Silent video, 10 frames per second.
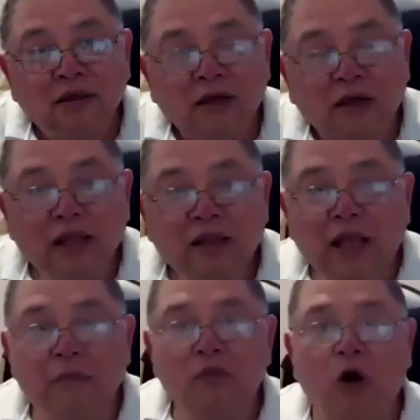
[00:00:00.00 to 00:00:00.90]
All right.
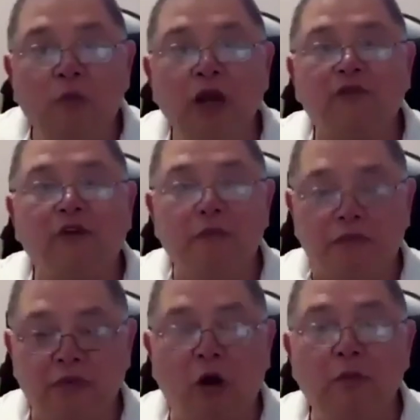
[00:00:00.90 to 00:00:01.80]
Then normally
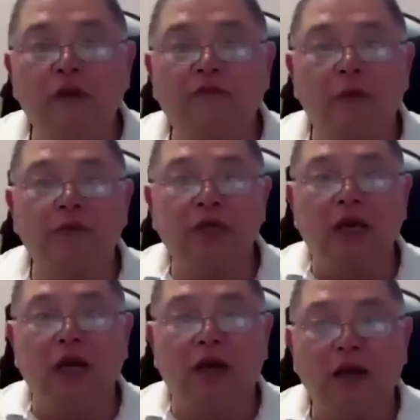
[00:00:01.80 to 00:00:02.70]
from
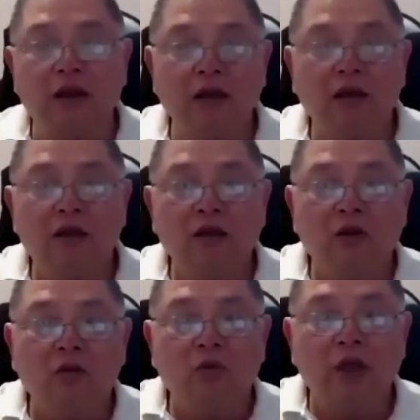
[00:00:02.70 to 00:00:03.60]
here,
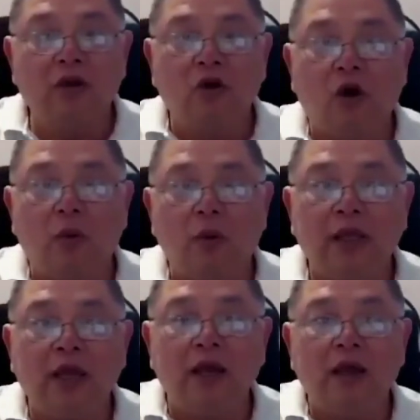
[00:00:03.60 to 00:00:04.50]
when you go over
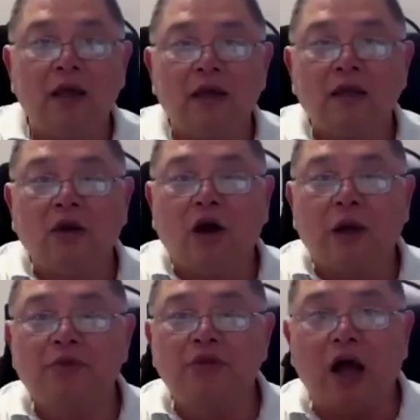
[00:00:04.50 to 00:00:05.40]
here, you
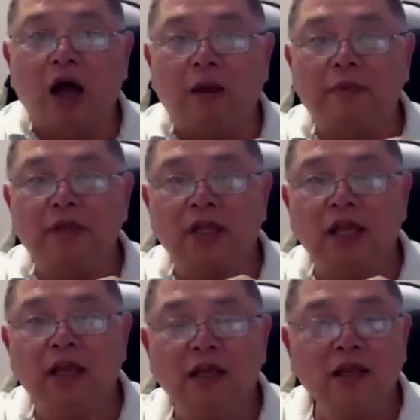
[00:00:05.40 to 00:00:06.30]
absorb, you see?